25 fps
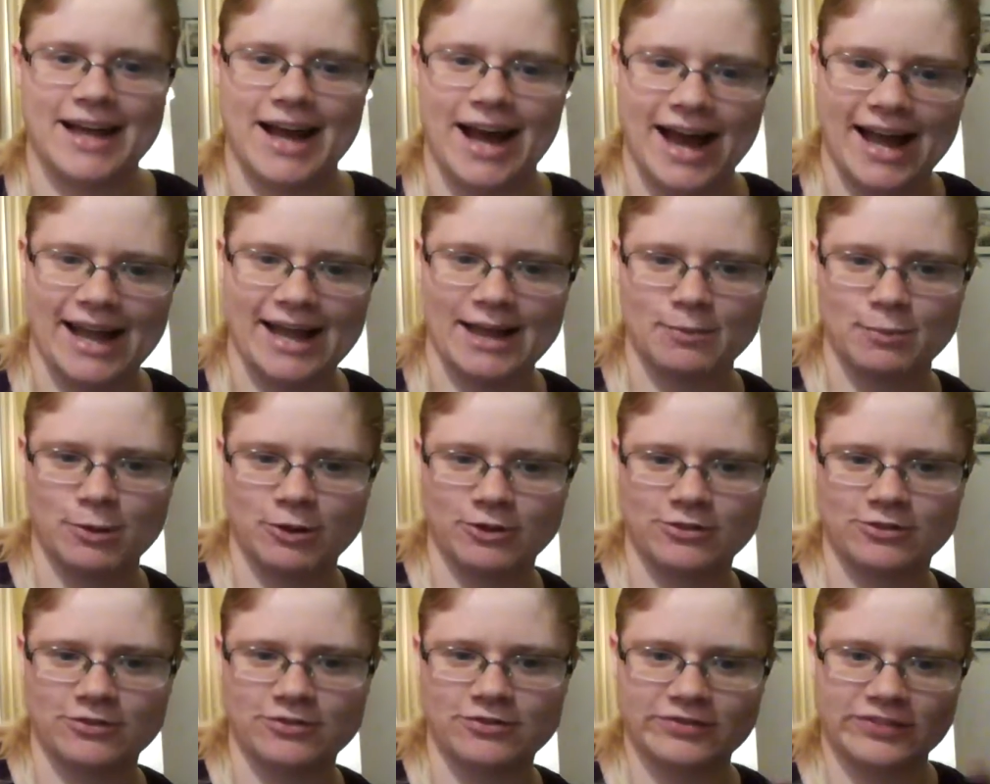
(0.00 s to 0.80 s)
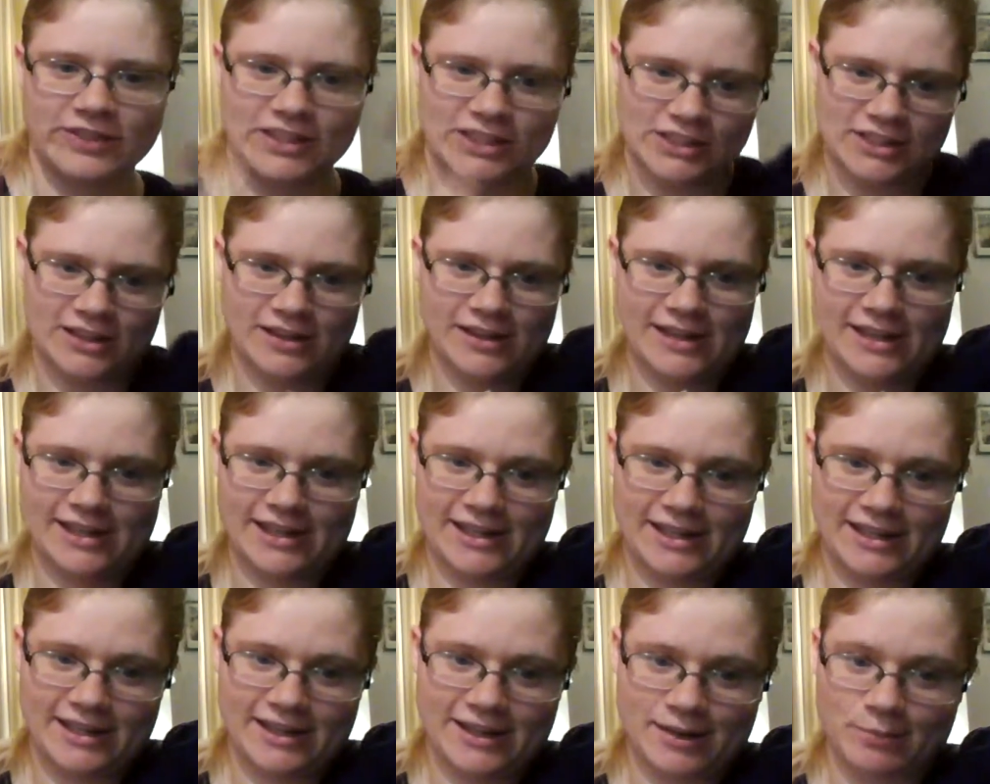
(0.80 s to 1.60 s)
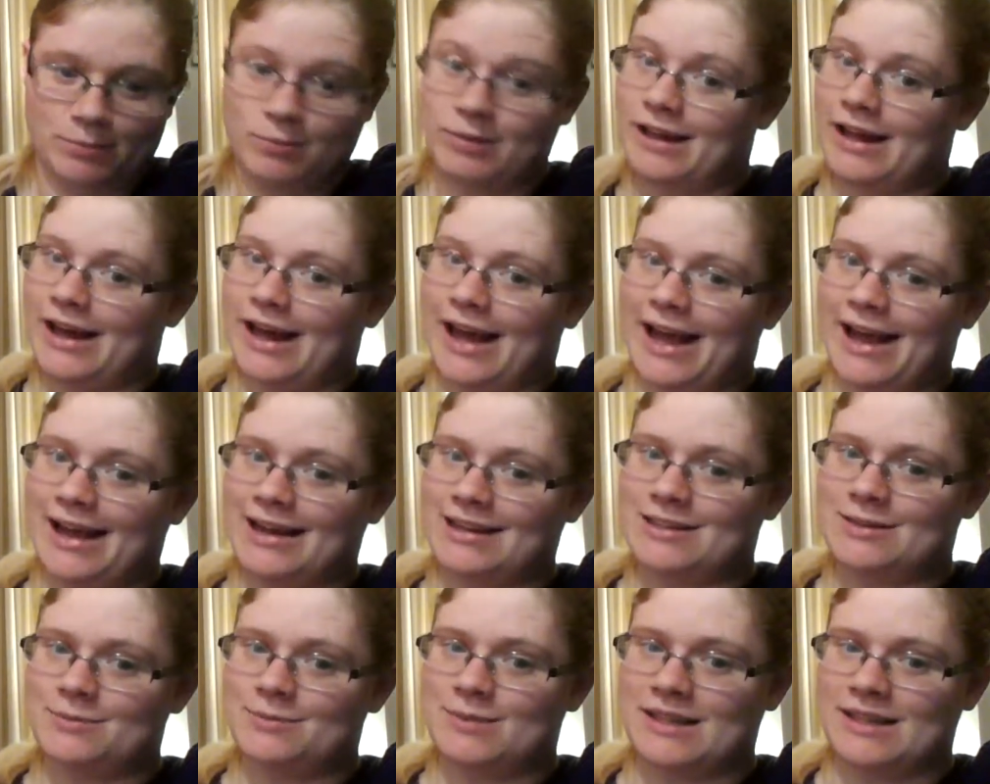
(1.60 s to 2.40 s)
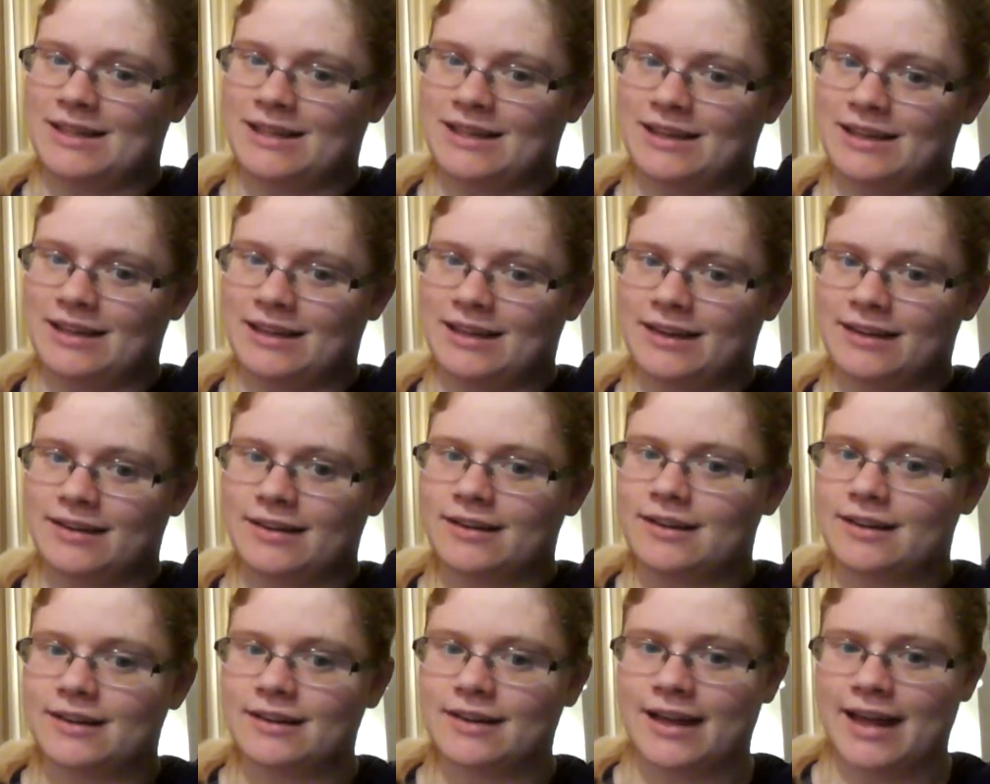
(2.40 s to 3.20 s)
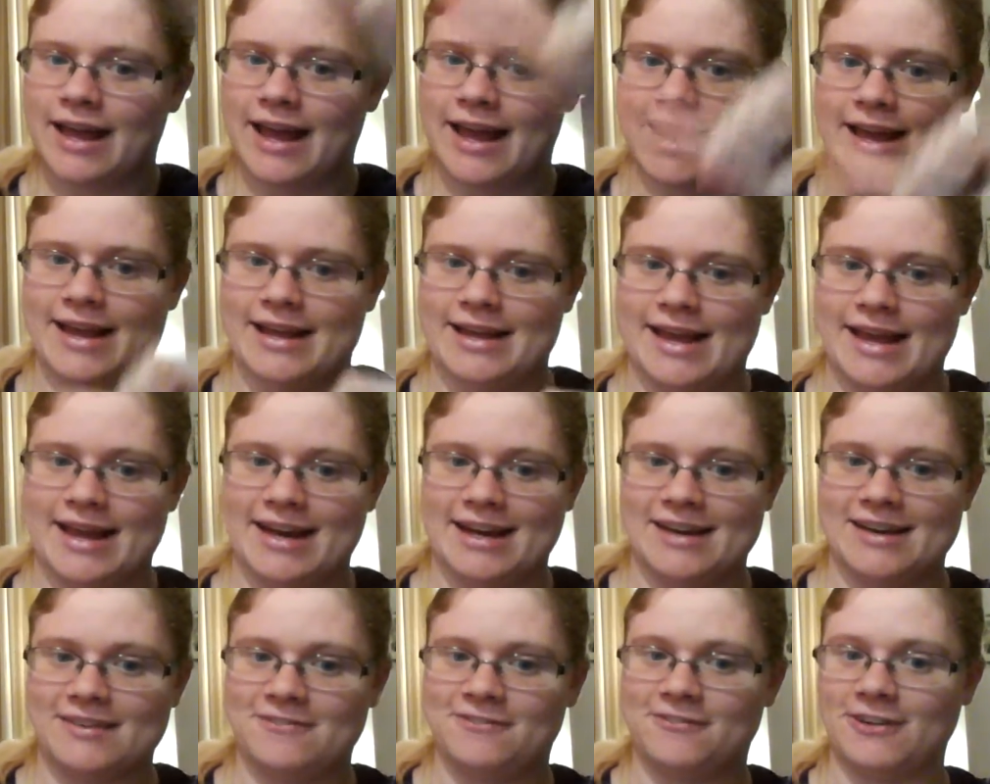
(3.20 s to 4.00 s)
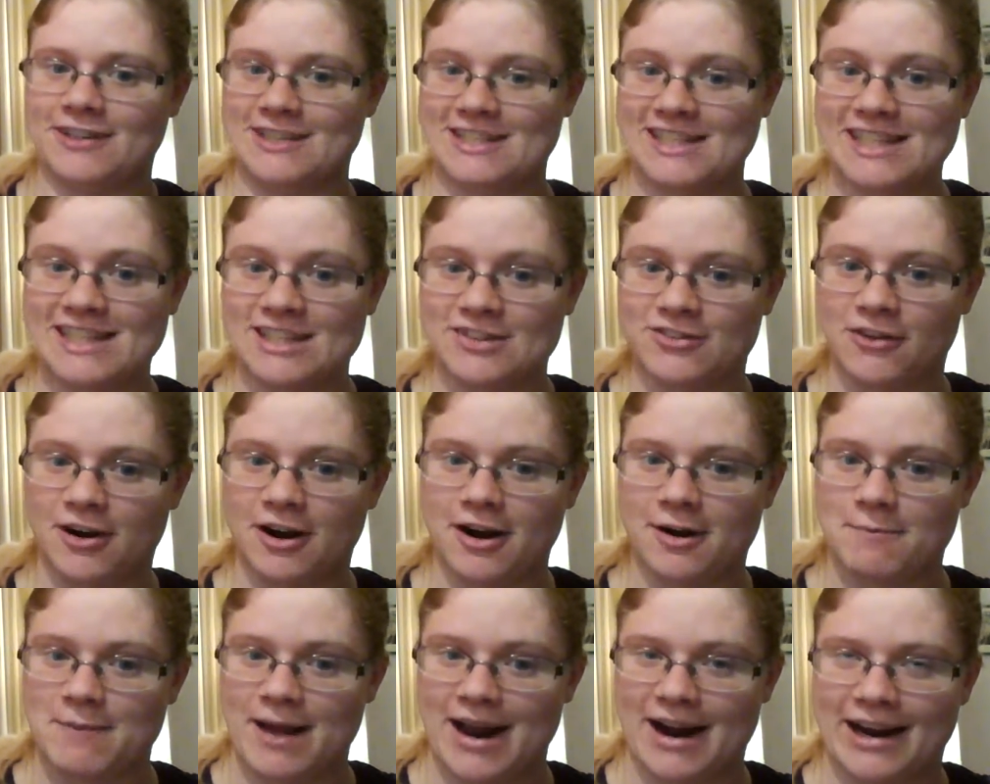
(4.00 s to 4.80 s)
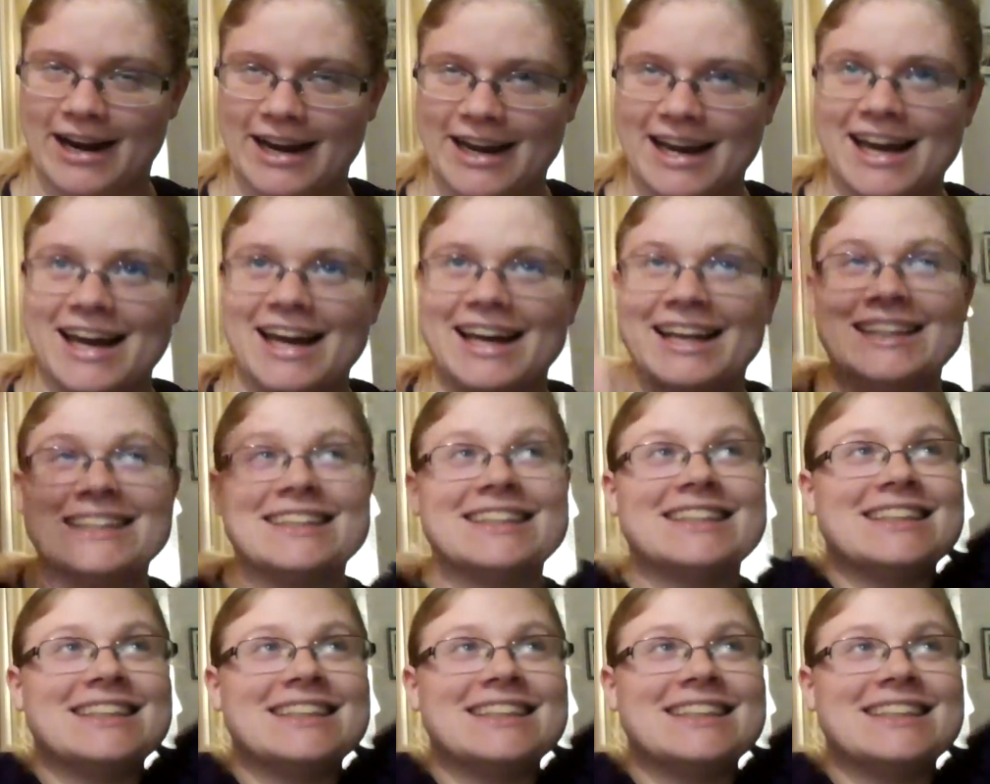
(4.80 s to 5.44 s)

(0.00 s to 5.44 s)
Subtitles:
I am officially applying to be a candidate for Teach More America.